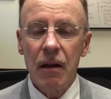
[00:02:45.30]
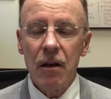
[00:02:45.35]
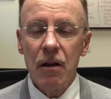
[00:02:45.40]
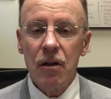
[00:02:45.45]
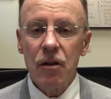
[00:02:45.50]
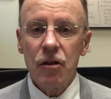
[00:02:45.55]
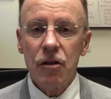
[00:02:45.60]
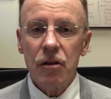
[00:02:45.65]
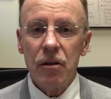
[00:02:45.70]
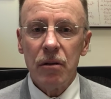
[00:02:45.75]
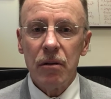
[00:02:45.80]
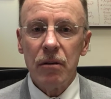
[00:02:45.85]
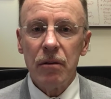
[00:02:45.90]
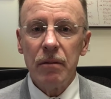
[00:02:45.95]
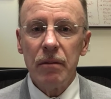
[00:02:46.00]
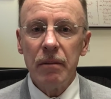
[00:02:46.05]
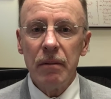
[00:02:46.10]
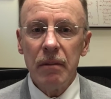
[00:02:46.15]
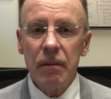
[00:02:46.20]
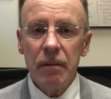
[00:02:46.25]
So
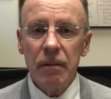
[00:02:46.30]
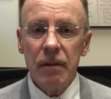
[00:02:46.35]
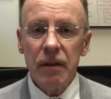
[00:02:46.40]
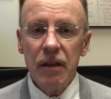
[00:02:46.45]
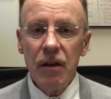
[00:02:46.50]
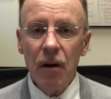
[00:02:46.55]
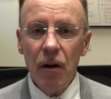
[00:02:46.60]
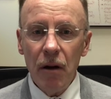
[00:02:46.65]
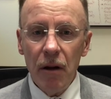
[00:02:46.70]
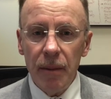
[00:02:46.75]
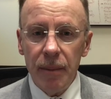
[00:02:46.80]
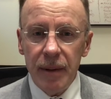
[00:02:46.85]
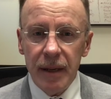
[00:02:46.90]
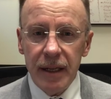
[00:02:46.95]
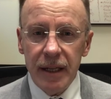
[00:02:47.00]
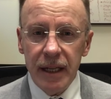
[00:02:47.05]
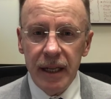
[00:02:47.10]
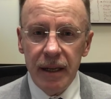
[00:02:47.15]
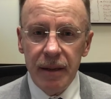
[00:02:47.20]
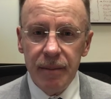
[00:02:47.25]
the
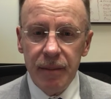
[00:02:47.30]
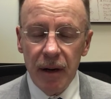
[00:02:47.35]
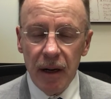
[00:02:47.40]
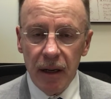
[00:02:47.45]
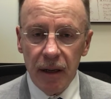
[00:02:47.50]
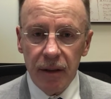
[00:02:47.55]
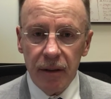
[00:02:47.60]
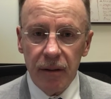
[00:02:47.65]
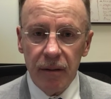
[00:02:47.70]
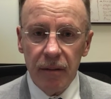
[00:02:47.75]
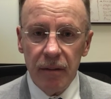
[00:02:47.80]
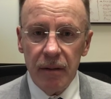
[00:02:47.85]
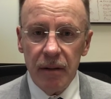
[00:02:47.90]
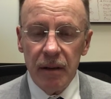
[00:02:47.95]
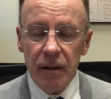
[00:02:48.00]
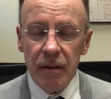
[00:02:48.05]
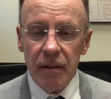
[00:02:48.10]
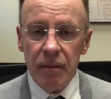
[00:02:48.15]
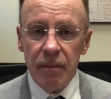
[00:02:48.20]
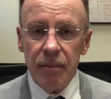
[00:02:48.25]
REBT model
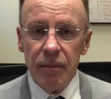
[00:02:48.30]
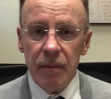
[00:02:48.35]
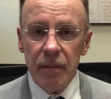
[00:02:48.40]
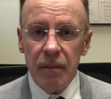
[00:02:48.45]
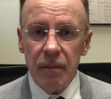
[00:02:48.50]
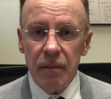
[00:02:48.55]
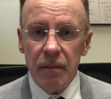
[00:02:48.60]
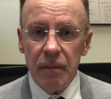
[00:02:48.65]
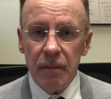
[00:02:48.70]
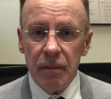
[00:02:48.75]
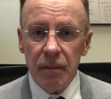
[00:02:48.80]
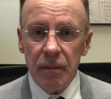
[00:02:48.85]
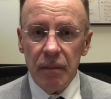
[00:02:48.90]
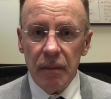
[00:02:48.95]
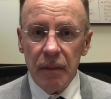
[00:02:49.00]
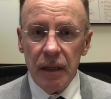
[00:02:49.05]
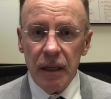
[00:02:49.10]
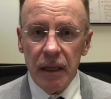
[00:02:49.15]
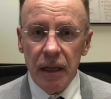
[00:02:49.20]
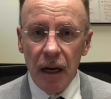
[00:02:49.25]

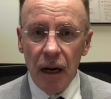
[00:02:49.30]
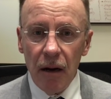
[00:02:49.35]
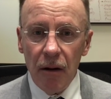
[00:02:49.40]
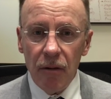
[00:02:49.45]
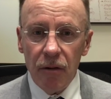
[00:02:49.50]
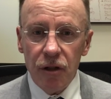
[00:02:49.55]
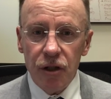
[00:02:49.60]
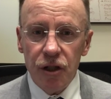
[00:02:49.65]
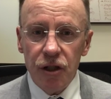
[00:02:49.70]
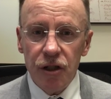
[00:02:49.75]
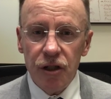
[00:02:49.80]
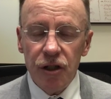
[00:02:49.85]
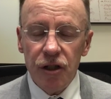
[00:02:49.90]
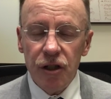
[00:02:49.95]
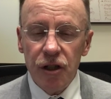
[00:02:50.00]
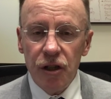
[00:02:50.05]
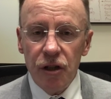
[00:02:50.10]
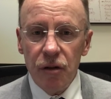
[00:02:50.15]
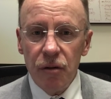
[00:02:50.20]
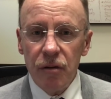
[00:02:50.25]
encourages
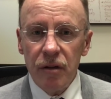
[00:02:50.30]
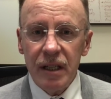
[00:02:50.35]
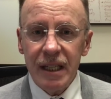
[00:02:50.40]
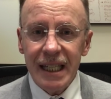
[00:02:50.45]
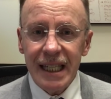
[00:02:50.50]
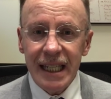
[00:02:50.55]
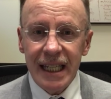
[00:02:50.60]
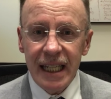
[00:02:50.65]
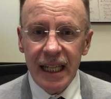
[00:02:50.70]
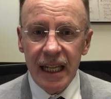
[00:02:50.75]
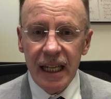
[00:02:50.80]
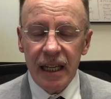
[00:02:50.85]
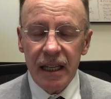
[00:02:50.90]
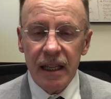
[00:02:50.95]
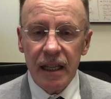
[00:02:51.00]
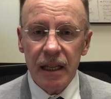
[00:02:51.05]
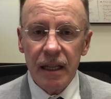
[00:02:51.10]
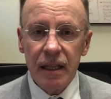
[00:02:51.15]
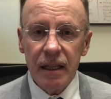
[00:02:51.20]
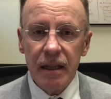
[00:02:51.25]
you to see
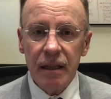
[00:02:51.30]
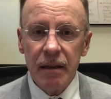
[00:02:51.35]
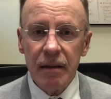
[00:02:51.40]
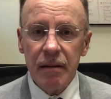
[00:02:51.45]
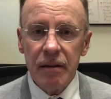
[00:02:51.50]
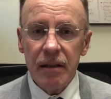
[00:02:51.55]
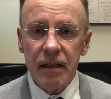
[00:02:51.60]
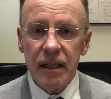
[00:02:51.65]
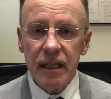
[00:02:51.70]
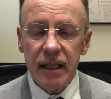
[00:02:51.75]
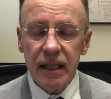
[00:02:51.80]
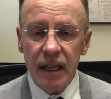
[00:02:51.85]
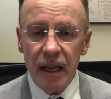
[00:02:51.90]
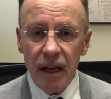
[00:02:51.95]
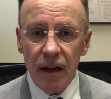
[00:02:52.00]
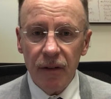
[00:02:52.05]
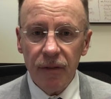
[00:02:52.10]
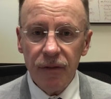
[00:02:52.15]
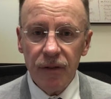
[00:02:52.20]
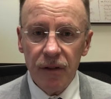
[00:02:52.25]
that
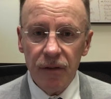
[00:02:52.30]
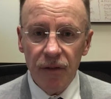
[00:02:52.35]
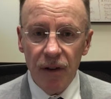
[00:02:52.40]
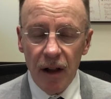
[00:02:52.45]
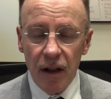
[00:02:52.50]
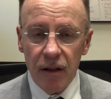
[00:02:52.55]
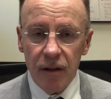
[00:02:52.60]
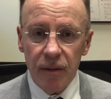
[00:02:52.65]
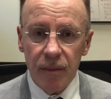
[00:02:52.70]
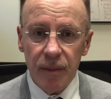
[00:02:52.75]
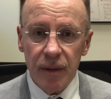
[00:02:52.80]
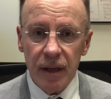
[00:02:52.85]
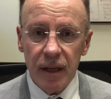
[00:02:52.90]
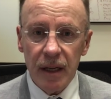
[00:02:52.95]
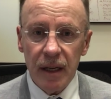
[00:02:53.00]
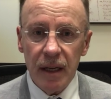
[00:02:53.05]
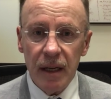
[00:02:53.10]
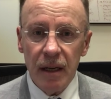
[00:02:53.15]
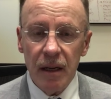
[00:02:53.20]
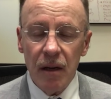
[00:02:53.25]
self-development
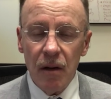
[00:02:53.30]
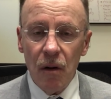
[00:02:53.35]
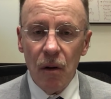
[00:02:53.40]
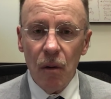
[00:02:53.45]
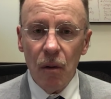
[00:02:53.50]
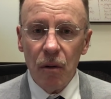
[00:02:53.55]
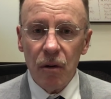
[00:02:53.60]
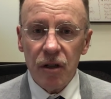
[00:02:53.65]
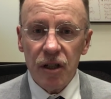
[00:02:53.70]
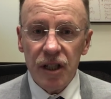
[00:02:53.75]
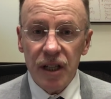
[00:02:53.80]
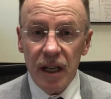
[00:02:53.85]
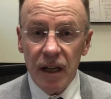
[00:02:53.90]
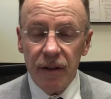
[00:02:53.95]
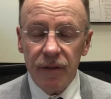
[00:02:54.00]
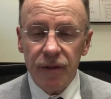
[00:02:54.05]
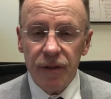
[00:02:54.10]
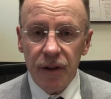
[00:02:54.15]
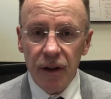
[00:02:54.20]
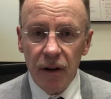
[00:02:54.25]
or
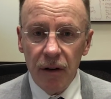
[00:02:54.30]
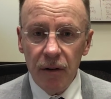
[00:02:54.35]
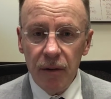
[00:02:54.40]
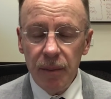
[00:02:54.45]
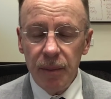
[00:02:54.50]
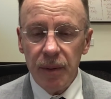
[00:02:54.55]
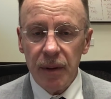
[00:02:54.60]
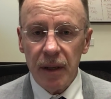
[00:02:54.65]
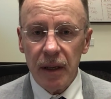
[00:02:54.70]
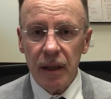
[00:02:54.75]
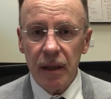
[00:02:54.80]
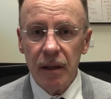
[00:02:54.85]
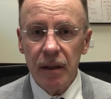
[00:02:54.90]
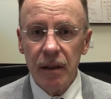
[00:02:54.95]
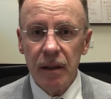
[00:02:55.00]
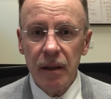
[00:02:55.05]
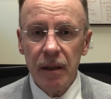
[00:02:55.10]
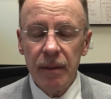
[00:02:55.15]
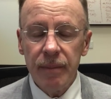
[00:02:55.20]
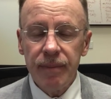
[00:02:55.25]
self-therapy
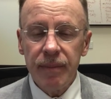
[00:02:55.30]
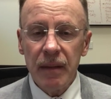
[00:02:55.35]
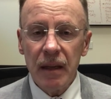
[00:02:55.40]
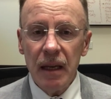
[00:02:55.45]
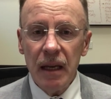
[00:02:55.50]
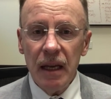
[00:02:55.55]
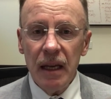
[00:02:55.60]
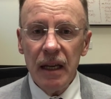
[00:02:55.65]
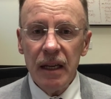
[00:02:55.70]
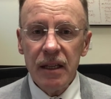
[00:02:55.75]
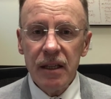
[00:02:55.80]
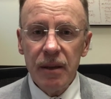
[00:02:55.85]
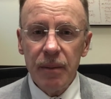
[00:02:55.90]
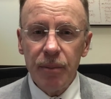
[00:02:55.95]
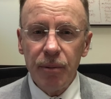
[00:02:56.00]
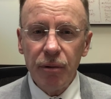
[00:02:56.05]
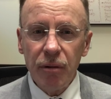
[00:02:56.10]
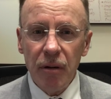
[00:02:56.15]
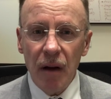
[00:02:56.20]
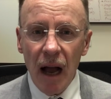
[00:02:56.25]
is the
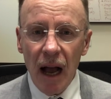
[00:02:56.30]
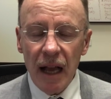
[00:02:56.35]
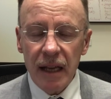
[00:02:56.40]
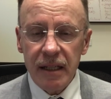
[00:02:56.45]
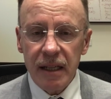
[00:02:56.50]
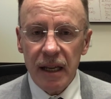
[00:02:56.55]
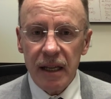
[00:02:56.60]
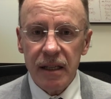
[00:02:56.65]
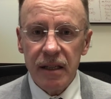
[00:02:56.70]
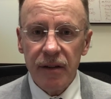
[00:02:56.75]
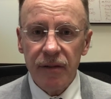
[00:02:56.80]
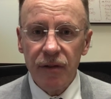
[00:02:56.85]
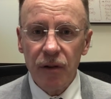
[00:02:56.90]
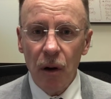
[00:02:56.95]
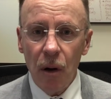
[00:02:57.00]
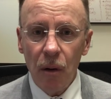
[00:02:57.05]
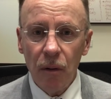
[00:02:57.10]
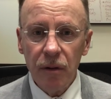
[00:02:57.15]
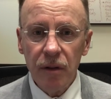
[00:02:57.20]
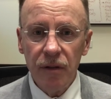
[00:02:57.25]
process of
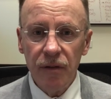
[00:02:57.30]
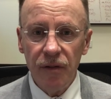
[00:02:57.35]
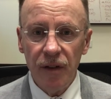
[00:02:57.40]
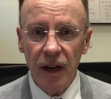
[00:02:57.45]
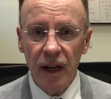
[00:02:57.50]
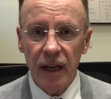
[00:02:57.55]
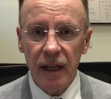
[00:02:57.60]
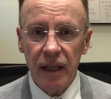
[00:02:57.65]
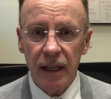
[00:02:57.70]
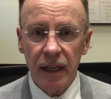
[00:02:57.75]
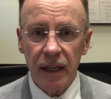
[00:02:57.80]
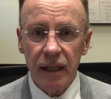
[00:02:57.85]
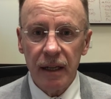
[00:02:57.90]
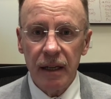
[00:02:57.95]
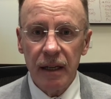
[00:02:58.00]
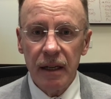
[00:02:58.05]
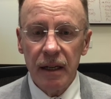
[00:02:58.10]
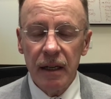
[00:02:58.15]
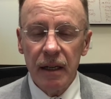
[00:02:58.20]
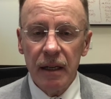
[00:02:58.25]
cultivating
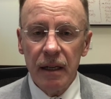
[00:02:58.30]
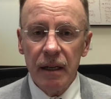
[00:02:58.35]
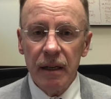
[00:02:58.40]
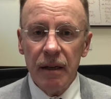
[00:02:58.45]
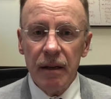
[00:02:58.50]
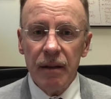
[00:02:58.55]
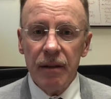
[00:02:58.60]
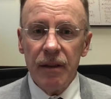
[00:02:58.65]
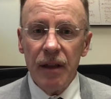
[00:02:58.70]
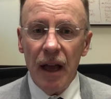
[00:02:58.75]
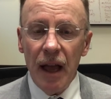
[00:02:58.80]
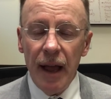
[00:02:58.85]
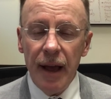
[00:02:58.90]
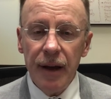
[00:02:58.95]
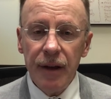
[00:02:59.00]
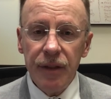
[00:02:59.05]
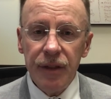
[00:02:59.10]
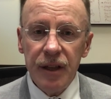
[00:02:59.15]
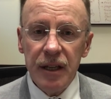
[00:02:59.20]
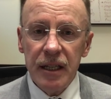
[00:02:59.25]
the
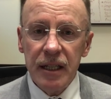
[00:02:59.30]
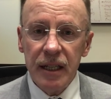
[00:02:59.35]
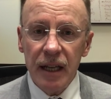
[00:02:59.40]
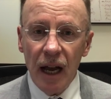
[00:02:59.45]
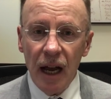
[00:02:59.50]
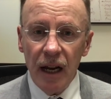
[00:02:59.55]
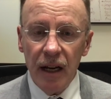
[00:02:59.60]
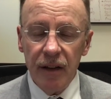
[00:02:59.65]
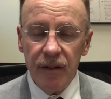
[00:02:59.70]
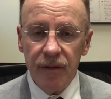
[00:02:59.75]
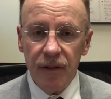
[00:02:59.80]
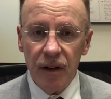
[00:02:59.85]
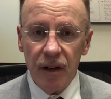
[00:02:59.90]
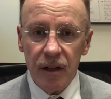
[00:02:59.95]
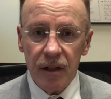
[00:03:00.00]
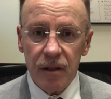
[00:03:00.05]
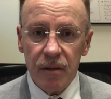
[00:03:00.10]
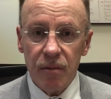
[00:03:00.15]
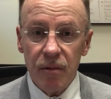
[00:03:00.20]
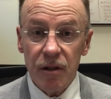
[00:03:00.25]
healthy side of
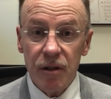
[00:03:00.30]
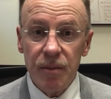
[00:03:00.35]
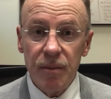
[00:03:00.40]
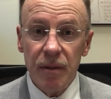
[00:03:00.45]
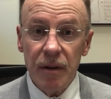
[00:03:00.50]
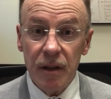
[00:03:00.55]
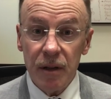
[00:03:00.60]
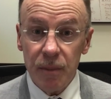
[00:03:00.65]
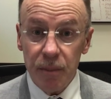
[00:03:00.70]
us, which is